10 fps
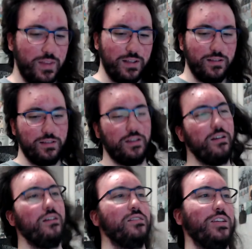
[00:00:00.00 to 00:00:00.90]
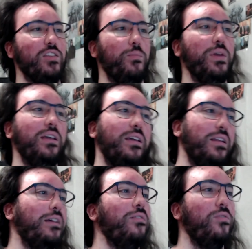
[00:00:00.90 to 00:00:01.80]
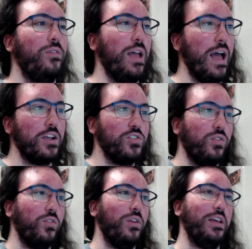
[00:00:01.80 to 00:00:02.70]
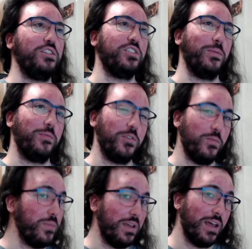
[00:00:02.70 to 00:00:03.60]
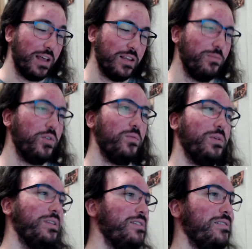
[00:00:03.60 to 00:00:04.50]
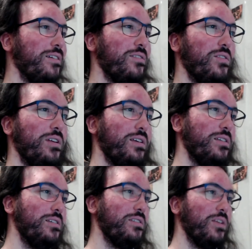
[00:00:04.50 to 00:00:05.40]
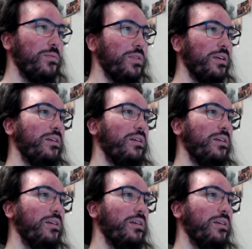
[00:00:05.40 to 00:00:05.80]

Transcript: The concept of being in an actual relationship to me at the moment is not really something